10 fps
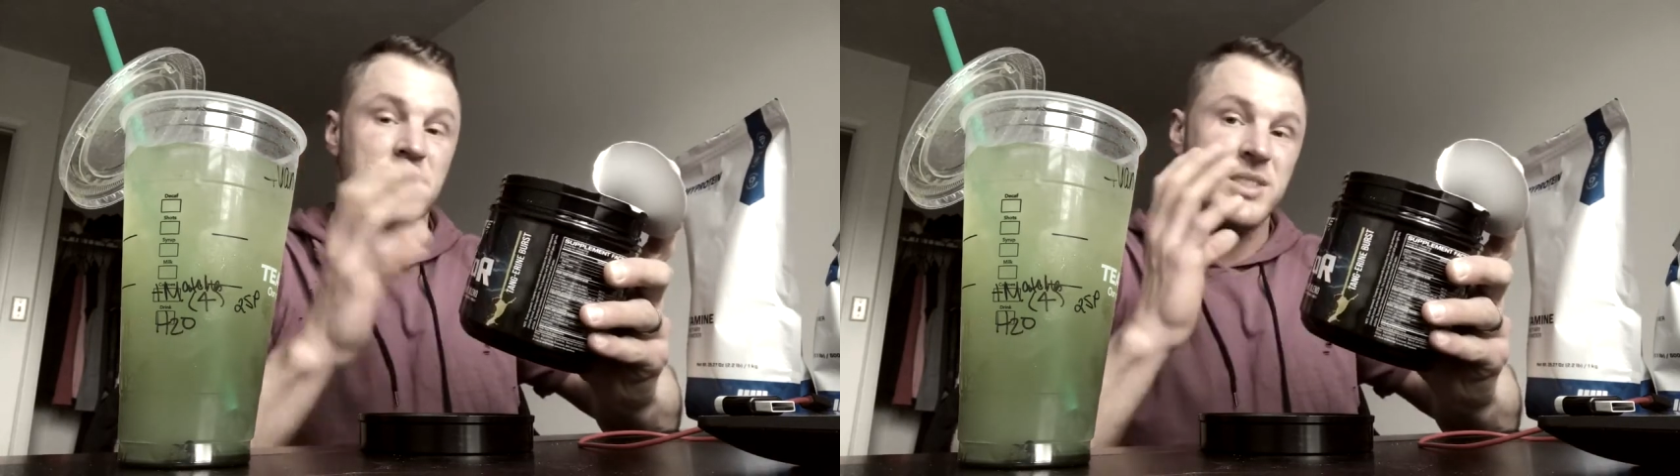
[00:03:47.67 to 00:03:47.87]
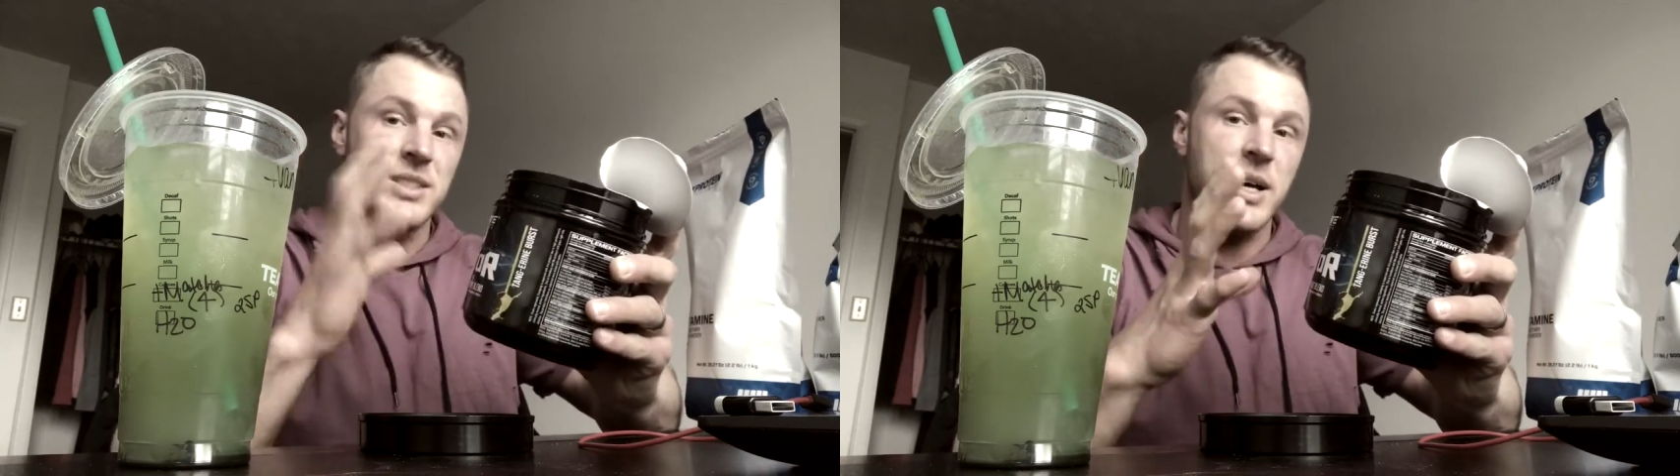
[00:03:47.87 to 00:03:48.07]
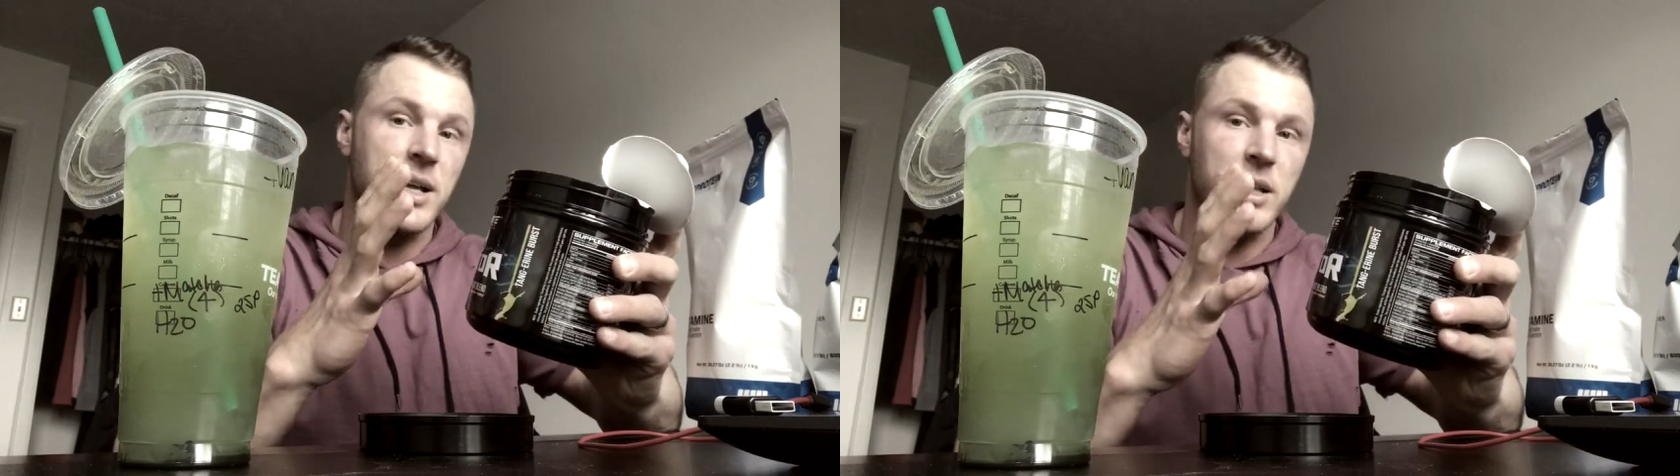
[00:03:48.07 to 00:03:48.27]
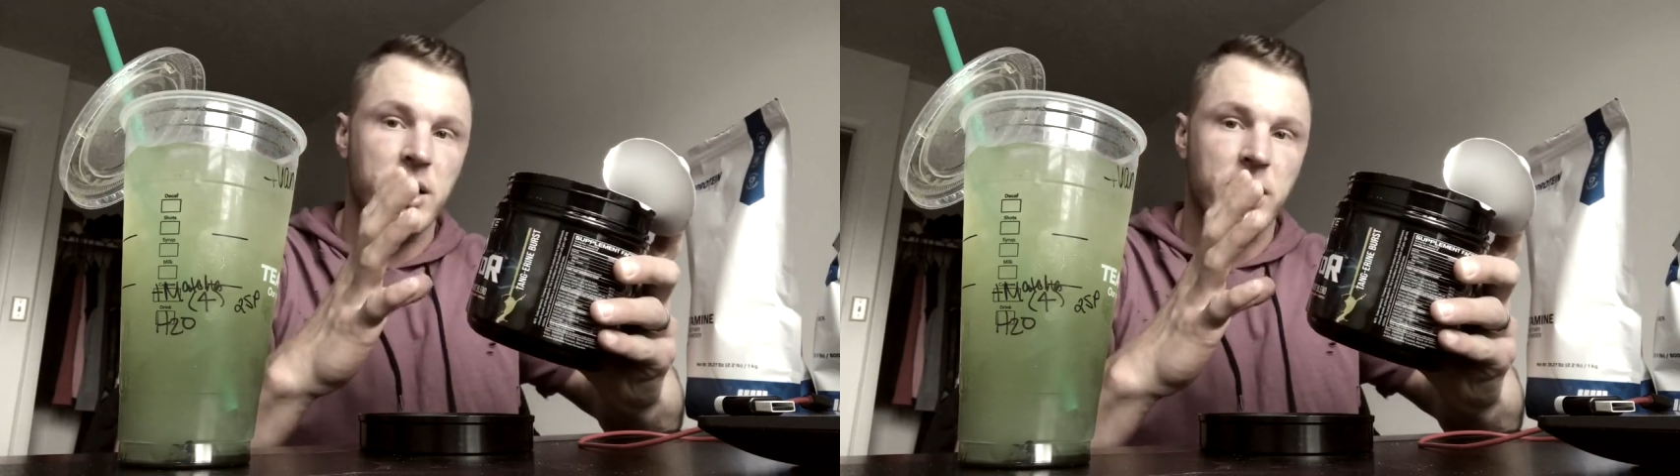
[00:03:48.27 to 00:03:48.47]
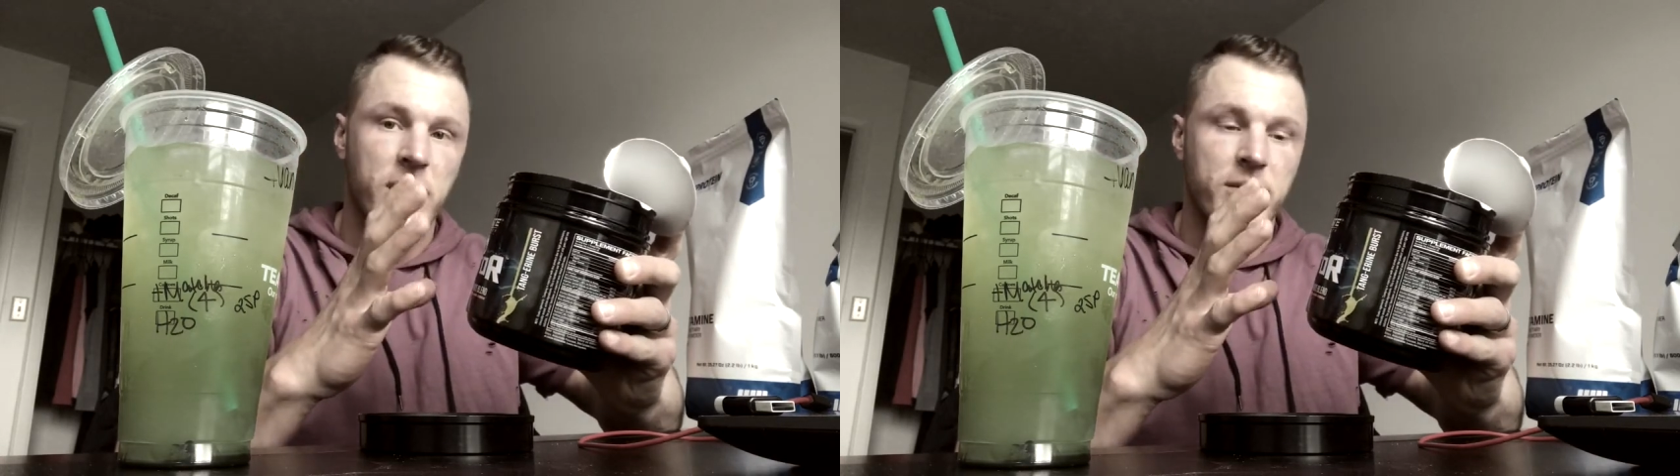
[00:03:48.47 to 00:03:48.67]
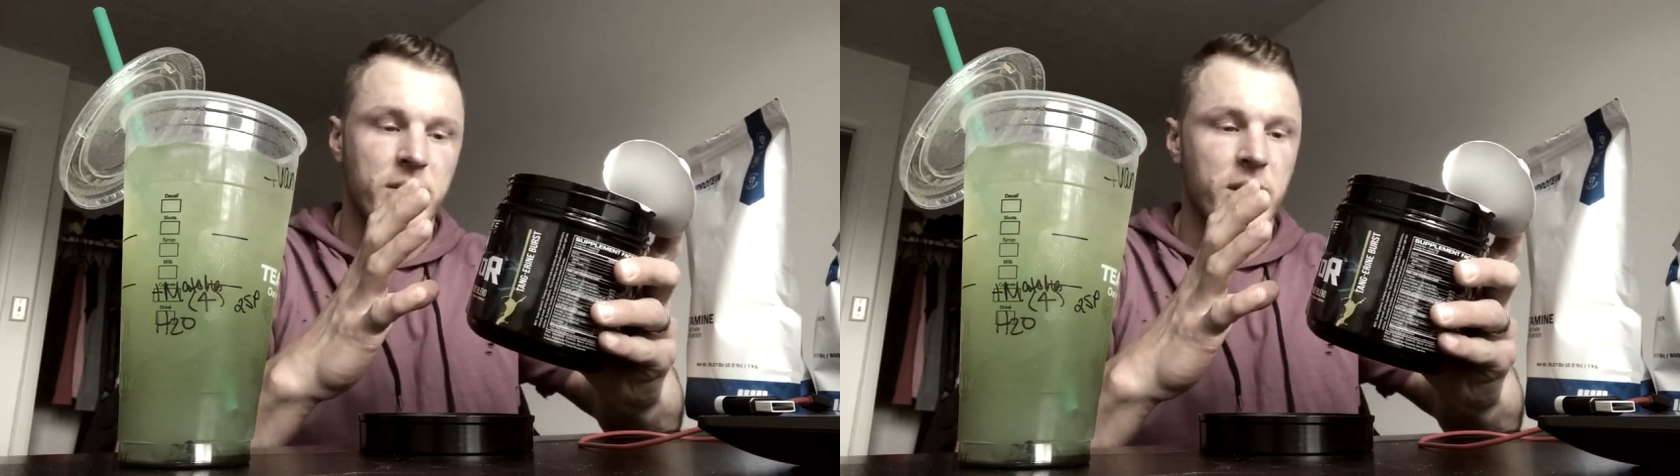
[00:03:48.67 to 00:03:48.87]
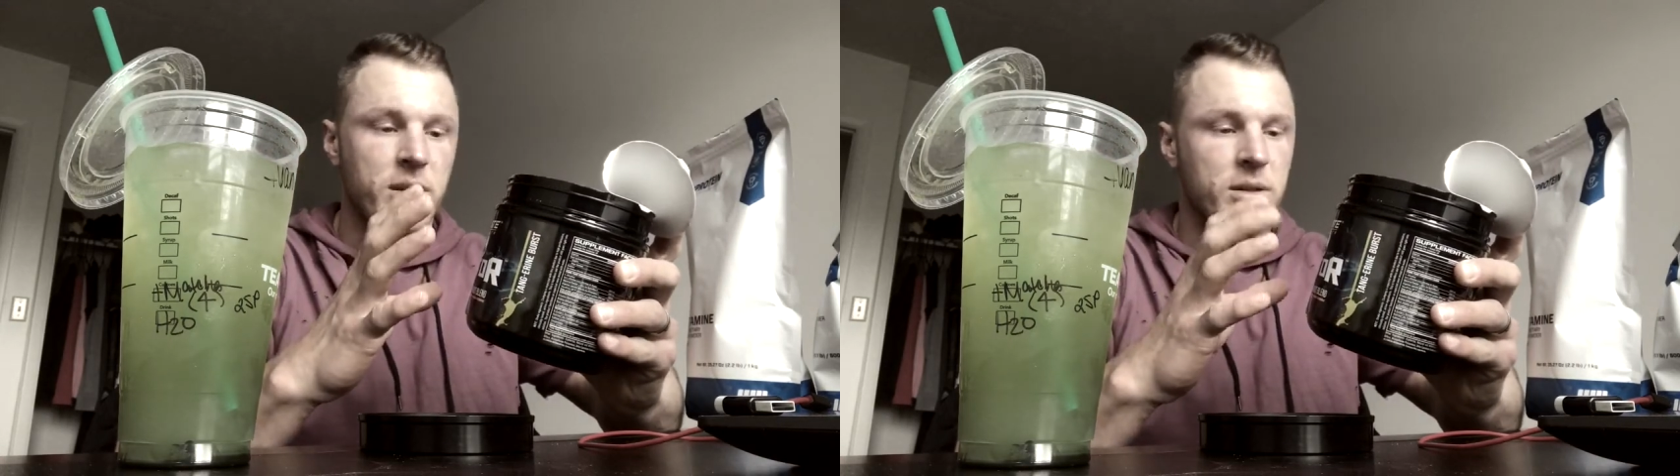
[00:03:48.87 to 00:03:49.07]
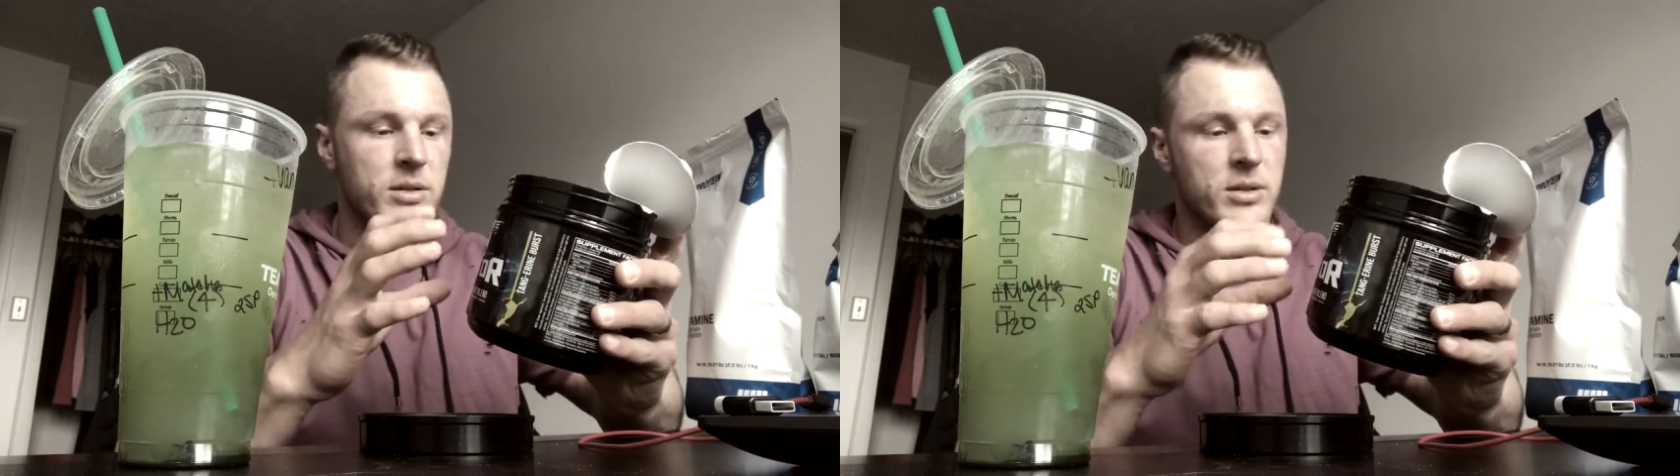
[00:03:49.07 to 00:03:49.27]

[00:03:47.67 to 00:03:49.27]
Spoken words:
it's not a lot of caffeine,